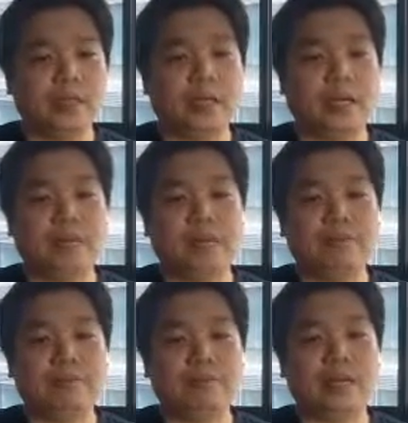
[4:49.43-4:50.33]
They are
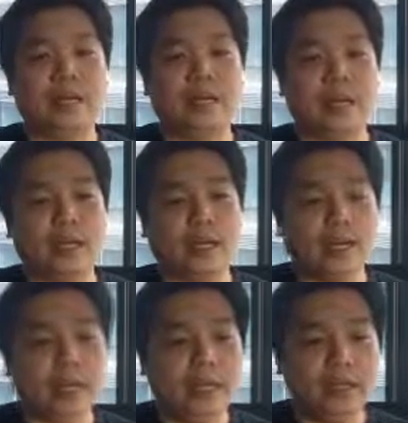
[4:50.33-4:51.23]
given an
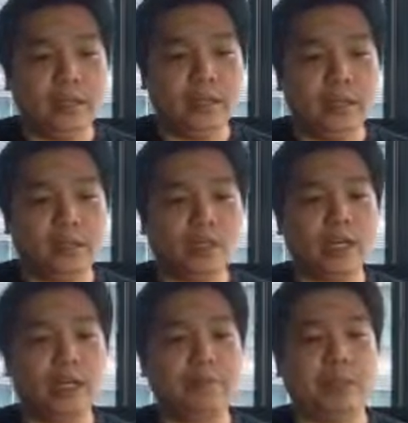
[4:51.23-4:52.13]
ID
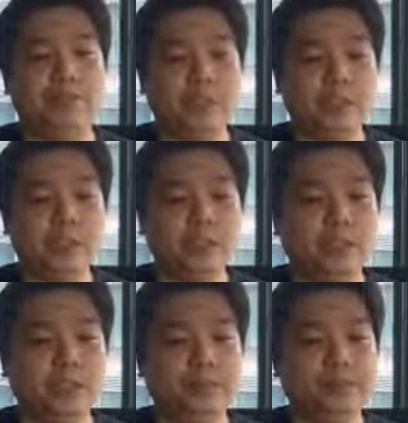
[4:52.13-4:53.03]
token by Facebook,